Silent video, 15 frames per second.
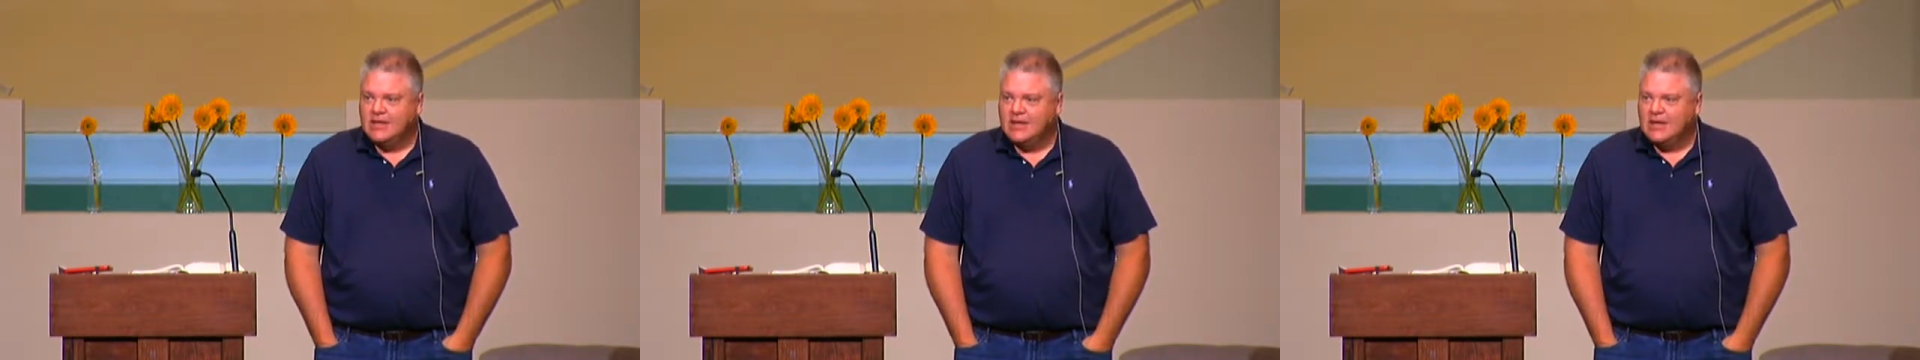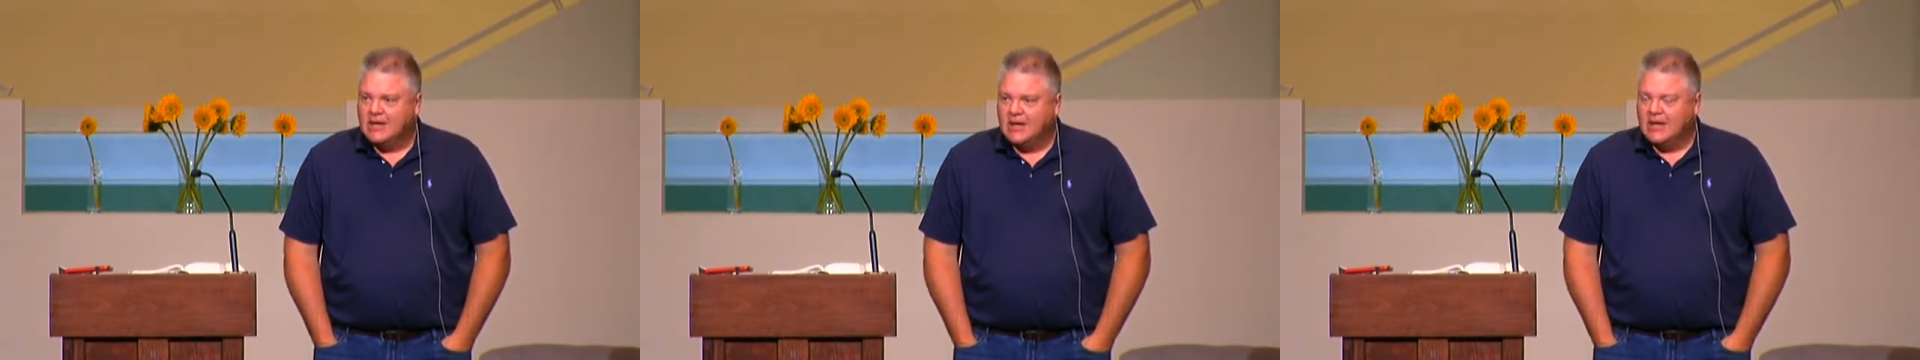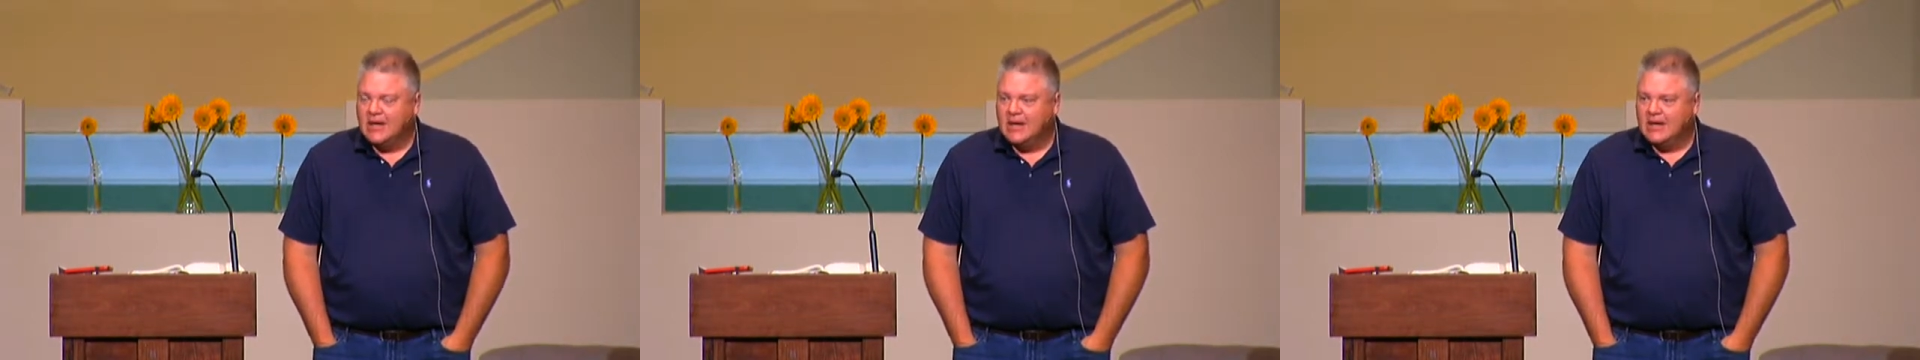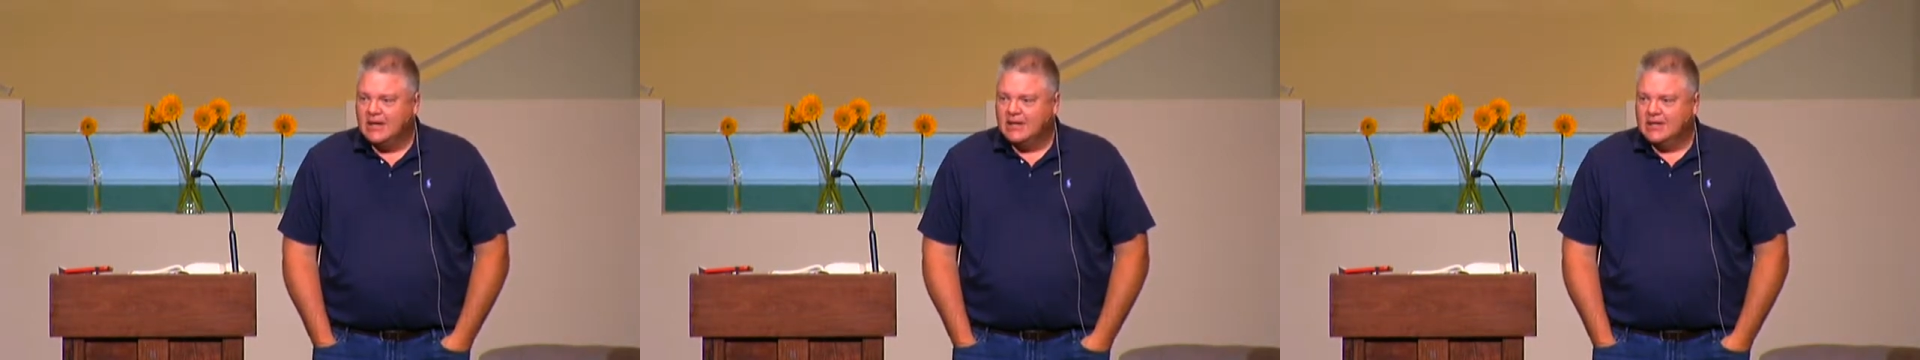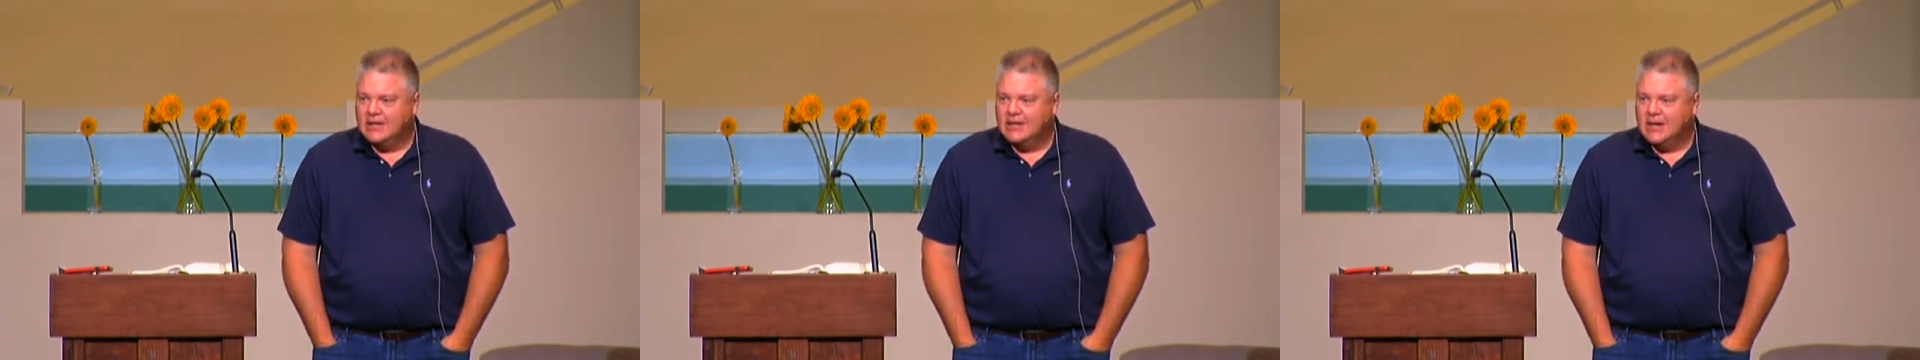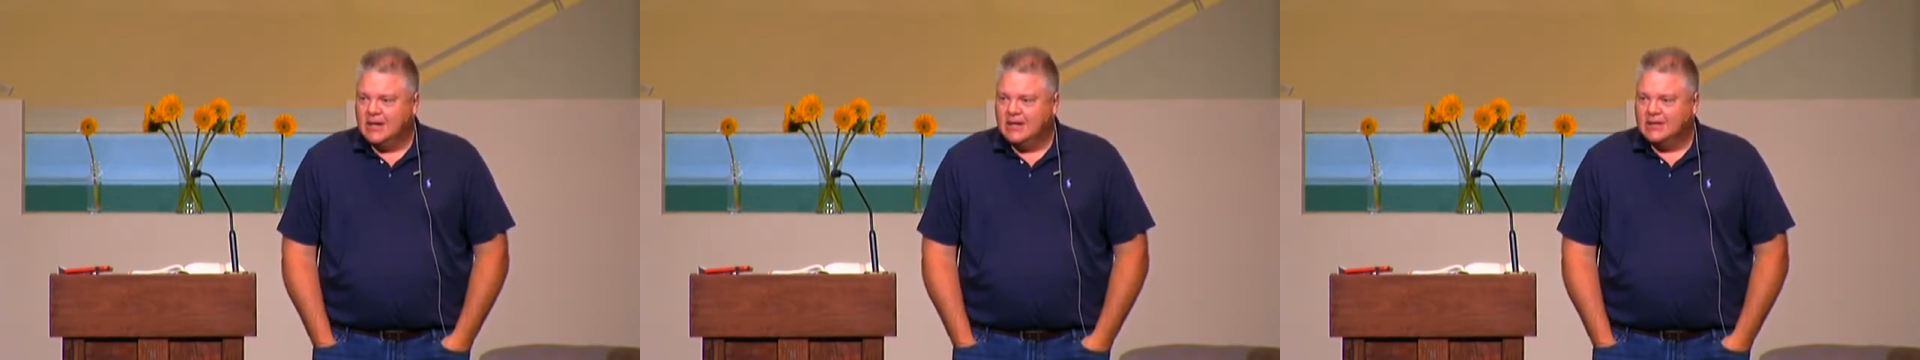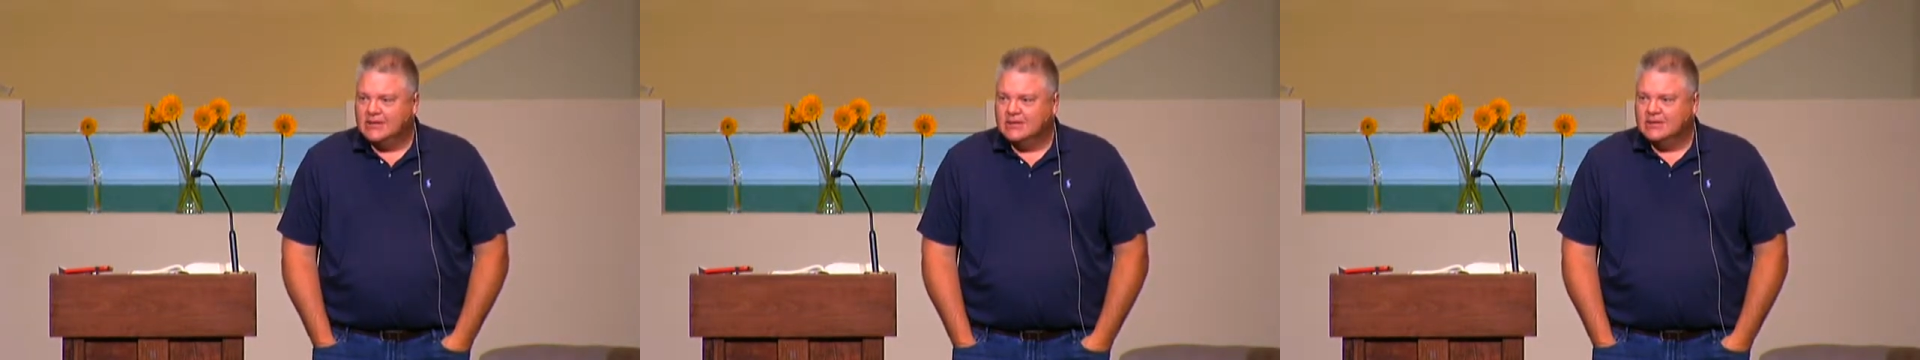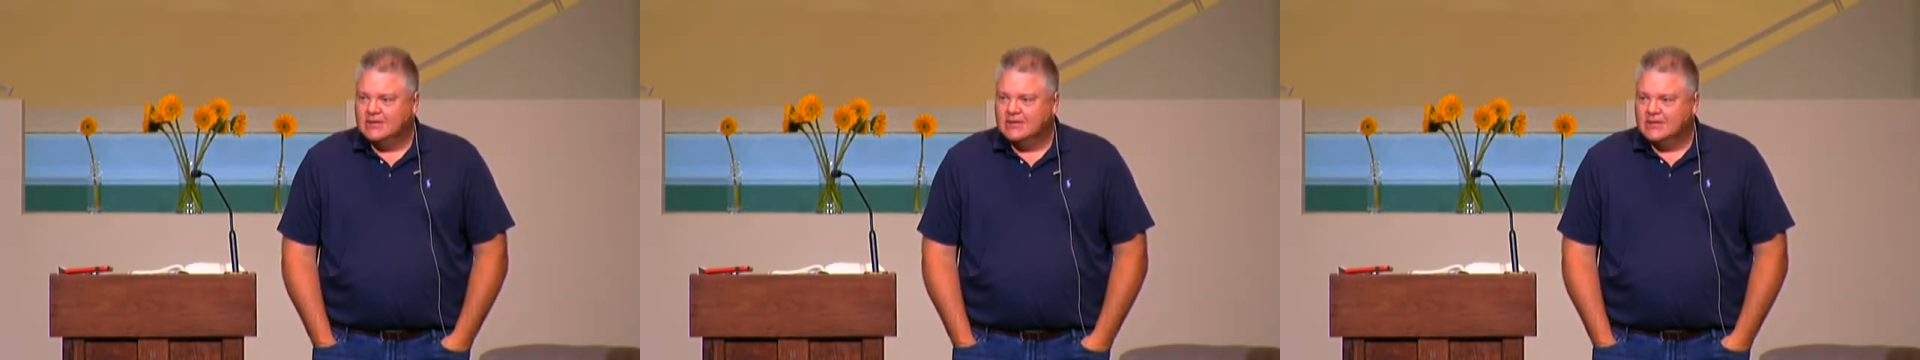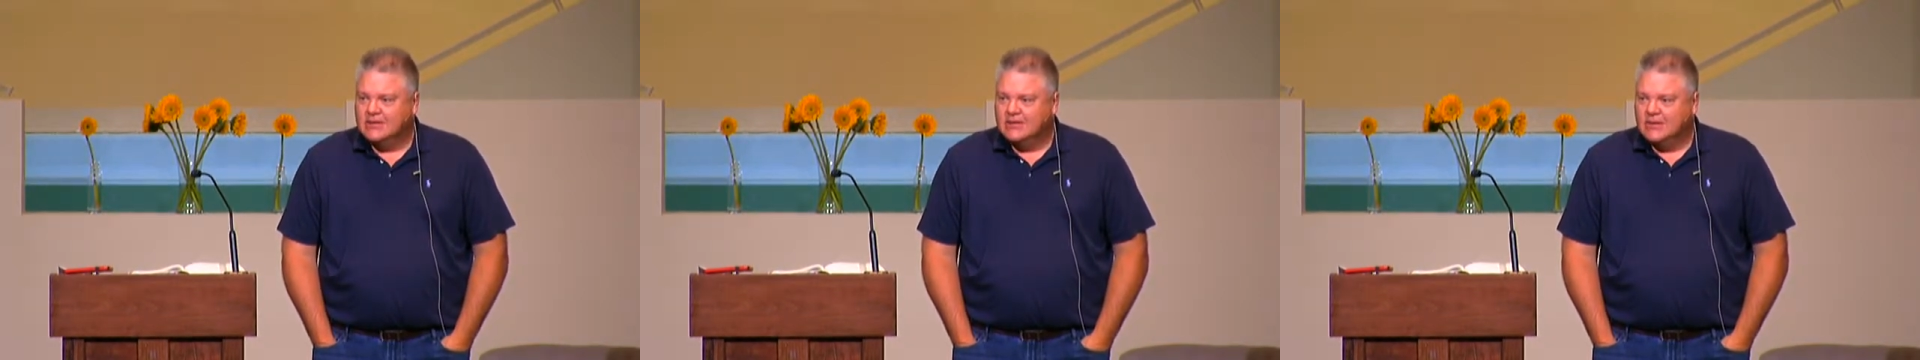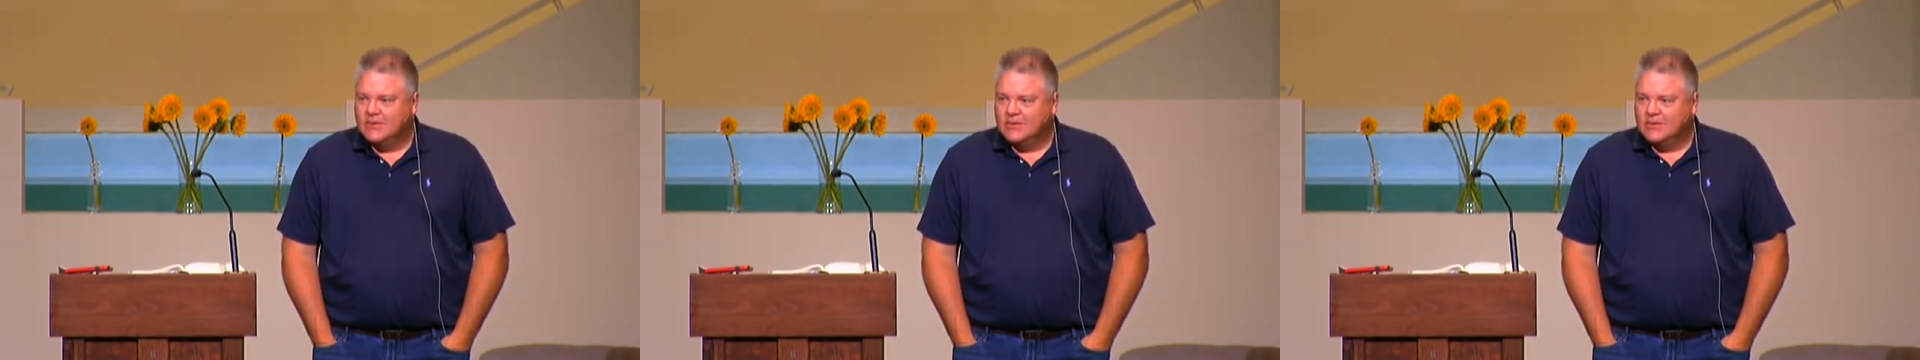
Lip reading: and we'd